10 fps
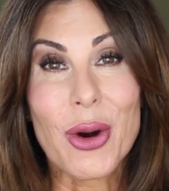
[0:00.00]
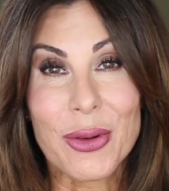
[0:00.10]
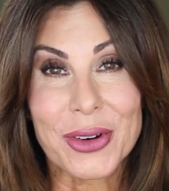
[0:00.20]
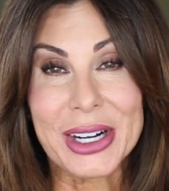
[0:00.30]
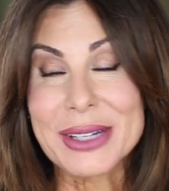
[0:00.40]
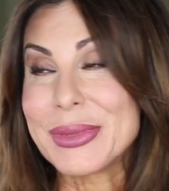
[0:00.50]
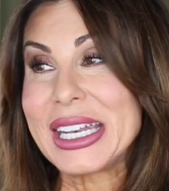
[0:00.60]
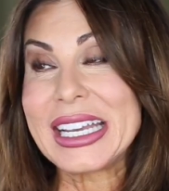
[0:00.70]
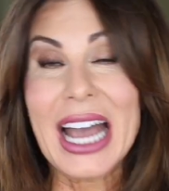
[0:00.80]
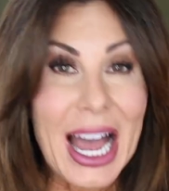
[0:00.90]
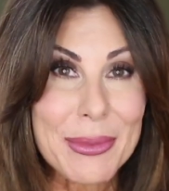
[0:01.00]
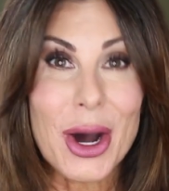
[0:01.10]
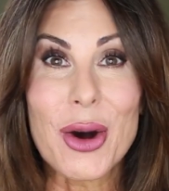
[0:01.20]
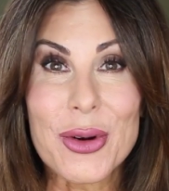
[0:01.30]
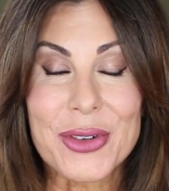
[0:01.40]
Over It, meaning I'm
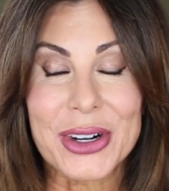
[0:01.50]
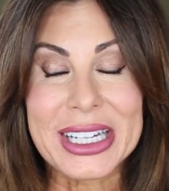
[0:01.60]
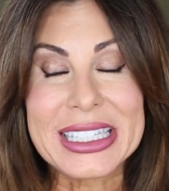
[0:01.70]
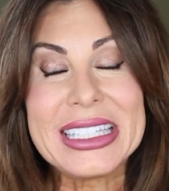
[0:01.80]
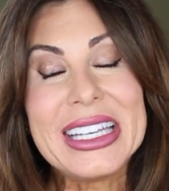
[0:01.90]
over it.